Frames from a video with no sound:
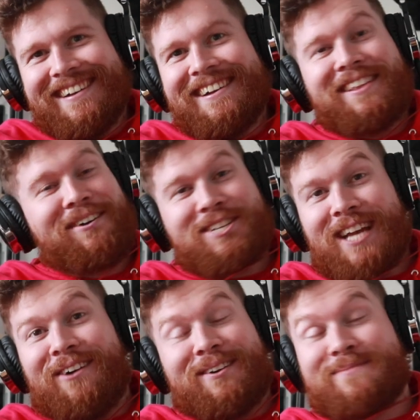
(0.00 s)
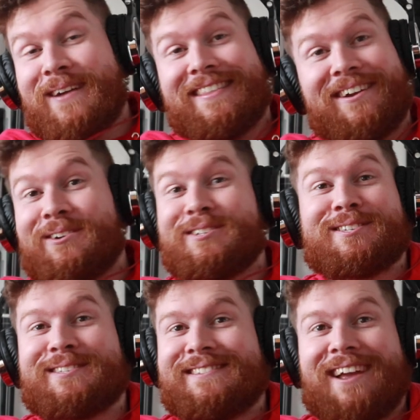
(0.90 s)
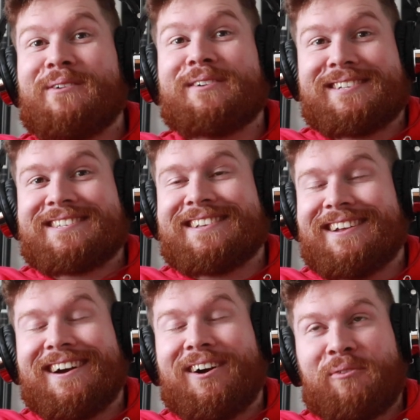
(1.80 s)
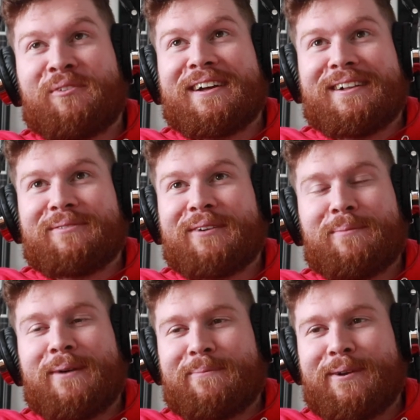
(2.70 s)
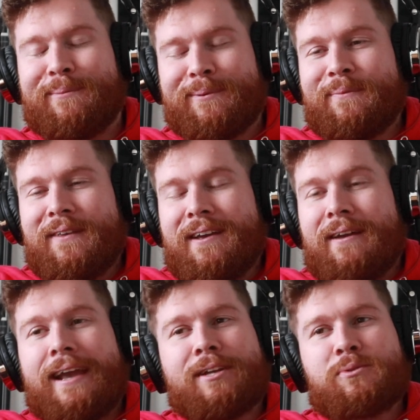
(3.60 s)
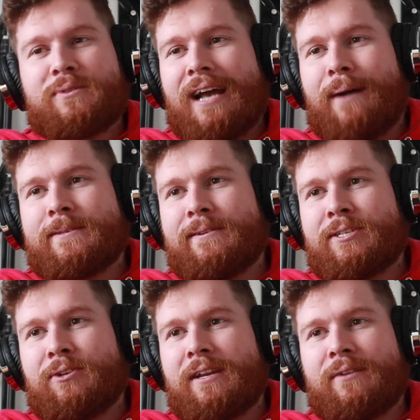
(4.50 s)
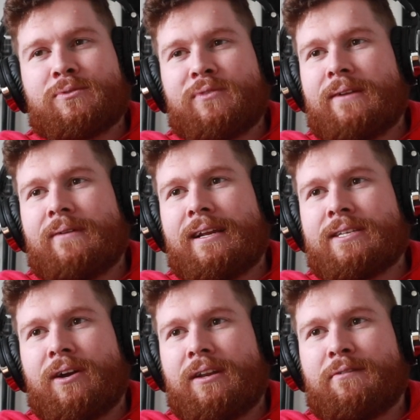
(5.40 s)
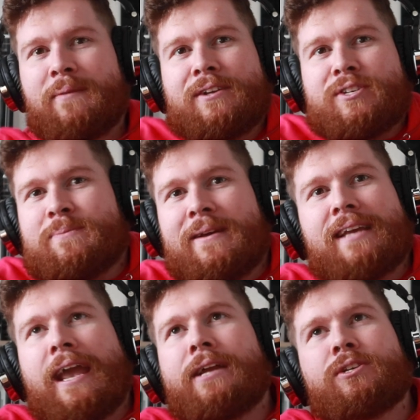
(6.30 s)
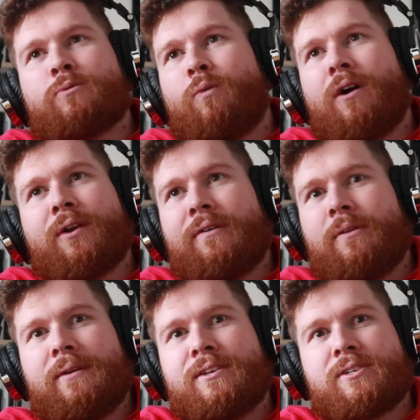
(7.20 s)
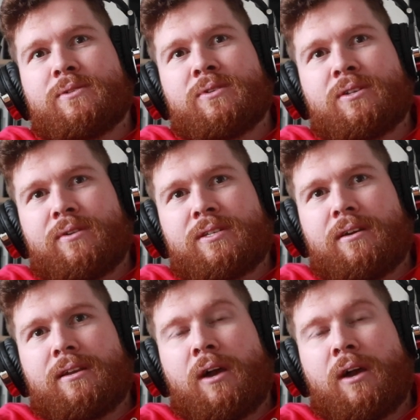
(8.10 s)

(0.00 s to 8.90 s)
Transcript: Those showers, man, they were just they were just a real real pick me up. Inch was absolutely stunning. It was really really exciting for me. I just spent ages walking around the beach because it was so exciting.